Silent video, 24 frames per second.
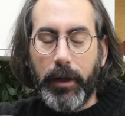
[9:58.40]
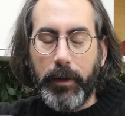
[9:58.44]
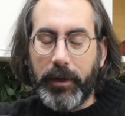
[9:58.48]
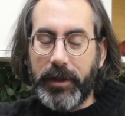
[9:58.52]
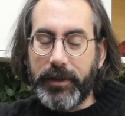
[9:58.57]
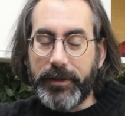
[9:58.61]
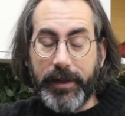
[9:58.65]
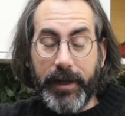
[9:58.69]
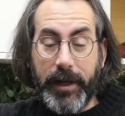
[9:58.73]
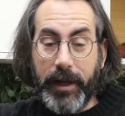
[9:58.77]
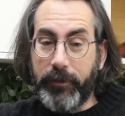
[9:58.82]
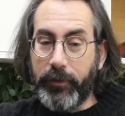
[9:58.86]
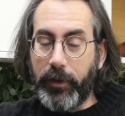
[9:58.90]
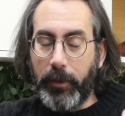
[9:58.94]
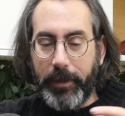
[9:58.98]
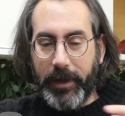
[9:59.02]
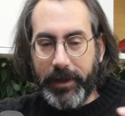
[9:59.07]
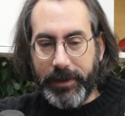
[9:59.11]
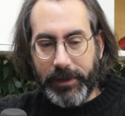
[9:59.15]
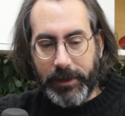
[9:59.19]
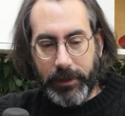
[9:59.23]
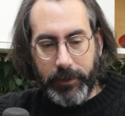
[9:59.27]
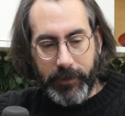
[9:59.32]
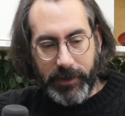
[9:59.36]
Because they have the
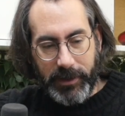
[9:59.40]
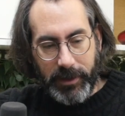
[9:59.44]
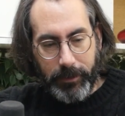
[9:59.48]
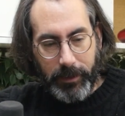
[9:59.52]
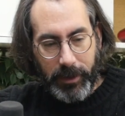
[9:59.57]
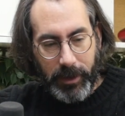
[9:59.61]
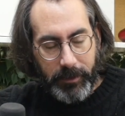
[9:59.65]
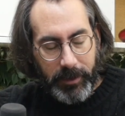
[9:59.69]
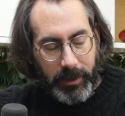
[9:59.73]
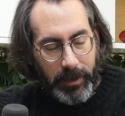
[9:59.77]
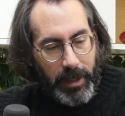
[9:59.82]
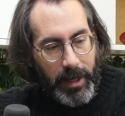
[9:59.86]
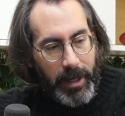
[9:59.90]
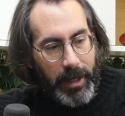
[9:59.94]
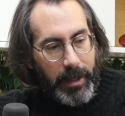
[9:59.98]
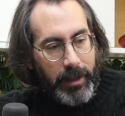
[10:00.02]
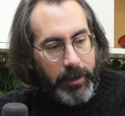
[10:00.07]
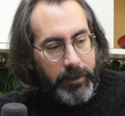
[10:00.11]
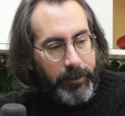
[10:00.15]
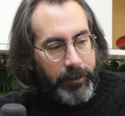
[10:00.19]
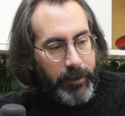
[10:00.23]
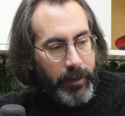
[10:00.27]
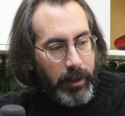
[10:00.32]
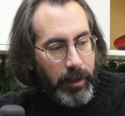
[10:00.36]
best service department.
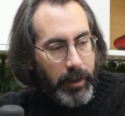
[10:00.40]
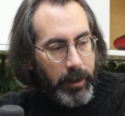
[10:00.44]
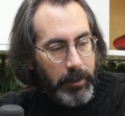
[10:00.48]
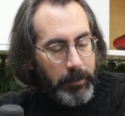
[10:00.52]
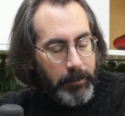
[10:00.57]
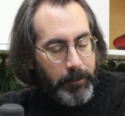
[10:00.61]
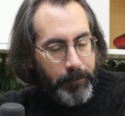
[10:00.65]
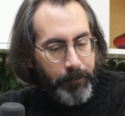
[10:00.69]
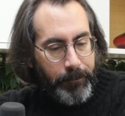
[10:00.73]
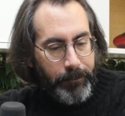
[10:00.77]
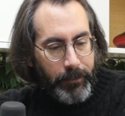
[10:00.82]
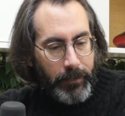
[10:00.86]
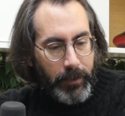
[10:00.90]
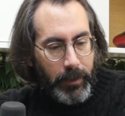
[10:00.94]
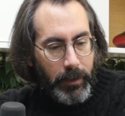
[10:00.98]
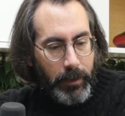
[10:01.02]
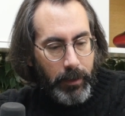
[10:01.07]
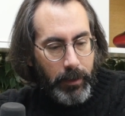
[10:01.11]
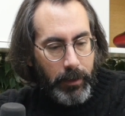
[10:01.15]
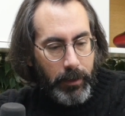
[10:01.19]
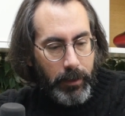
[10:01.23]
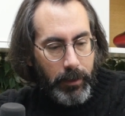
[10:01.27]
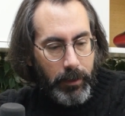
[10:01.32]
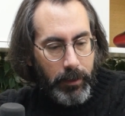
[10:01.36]
And
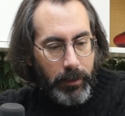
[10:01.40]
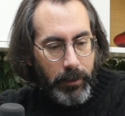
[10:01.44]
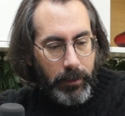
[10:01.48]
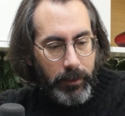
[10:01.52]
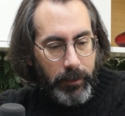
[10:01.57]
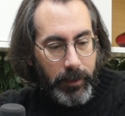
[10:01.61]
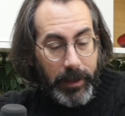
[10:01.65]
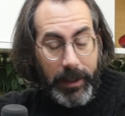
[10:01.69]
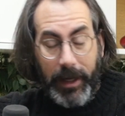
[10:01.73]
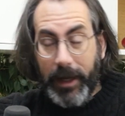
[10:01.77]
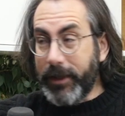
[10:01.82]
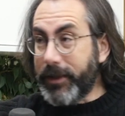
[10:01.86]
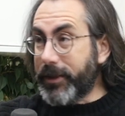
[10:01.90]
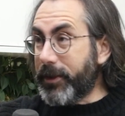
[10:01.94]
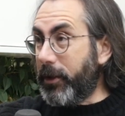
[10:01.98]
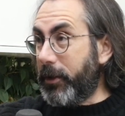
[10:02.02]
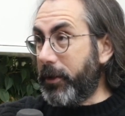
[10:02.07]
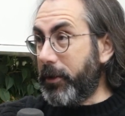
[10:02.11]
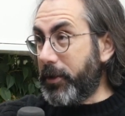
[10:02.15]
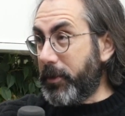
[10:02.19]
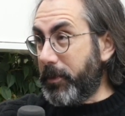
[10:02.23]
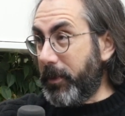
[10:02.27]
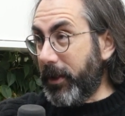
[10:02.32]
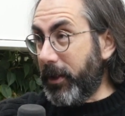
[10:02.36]
the guy
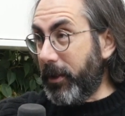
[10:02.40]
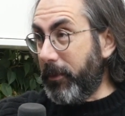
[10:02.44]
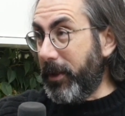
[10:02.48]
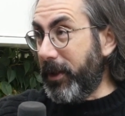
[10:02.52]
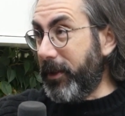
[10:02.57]
started speaking to me